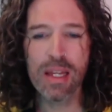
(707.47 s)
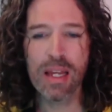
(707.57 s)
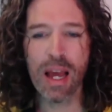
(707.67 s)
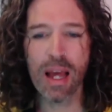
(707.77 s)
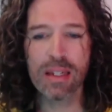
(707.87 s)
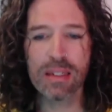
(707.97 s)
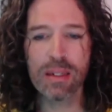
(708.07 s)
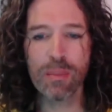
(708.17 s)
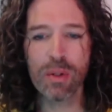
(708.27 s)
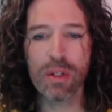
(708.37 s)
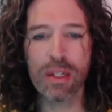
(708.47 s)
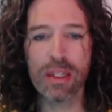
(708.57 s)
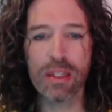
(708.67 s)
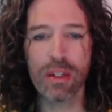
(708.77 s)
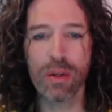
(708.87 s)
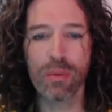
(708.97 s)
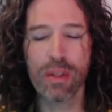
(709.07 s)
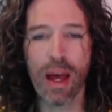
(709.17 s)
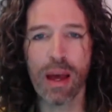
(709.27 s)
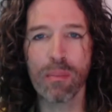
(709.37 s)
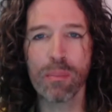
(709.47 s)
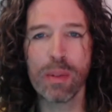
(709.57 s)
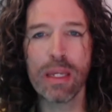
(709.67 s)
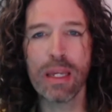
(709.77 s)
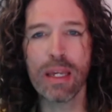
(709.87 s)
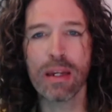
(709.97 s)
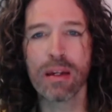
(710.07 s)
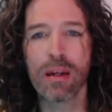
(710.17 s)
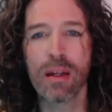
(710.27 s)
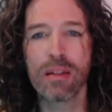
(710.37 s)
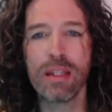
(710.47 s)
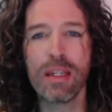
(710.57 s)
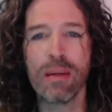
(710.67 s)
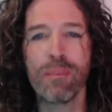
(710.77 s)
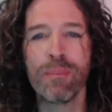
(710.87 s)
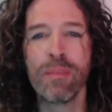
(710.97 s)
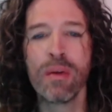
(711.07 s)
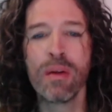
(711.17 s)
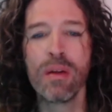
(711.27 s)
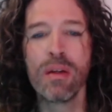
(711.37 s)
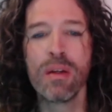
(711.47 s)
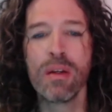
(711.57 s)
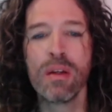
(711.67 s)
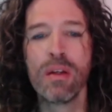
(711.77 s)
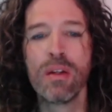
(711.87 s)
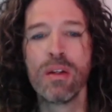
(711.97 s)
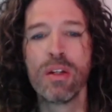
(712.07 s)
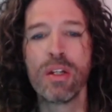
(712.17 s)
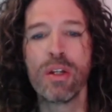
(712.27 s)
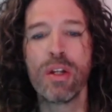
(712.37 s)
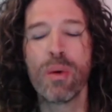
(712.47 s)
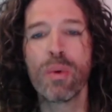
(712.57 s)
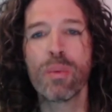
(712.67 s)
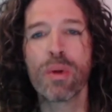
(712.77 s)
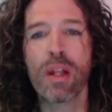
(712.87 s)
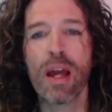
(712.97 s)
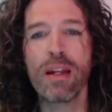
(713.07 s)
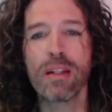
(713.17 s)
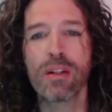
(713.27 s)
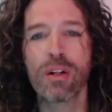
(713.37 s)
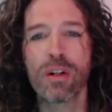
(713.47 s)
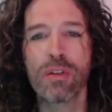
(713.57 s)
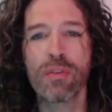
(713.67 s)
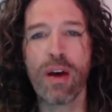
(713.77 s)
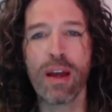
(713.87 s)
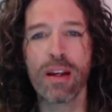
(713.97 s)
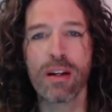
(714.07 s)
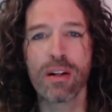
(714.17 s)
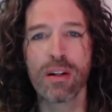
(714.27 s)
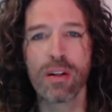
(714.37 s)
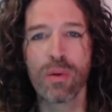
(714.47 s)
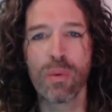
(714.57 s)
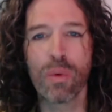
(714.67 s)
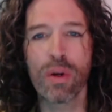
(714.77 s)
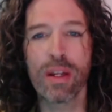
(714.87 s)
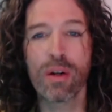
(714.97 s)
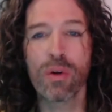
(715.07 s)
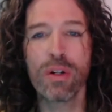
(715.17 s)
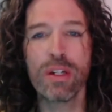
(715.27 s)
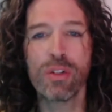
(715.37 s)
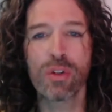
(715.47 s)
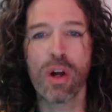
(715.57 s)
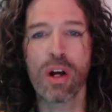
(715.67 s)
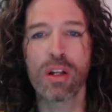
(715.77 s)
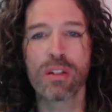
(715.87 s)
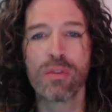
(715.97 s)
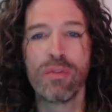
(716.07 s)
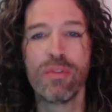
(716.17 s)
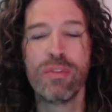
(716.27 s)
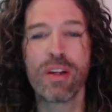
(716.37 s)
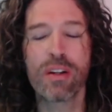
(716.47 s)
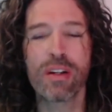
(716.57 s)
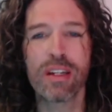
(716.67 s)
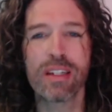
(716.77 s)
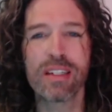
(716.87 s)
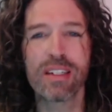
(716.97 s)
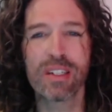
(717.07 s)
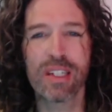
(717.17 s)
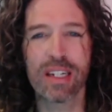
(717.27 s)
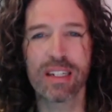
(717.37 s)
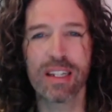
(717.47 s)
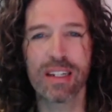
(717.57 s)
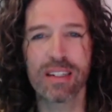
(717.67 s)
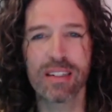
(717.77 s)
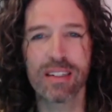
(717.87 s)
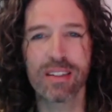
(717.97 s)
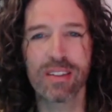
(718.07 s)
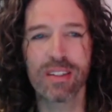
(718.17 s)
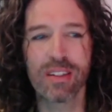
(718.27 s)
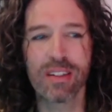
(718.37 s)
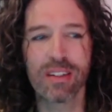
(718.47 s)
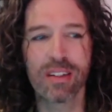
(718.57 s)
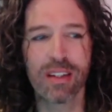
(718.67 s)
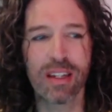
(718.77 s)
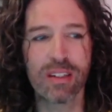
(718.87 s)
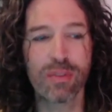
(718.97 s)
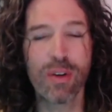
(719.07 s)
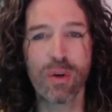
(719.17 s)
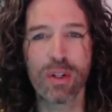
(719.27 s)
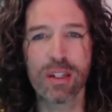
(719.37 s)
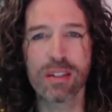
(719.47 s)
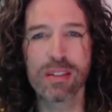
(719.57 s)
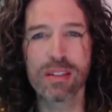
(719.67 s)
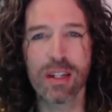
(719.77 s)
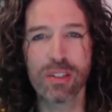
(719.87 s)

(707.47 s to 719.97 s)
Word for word: And similarly, you know, that being a theme, you know, when we're lighting the hearth fire, it already draws very interesting things into into focus, such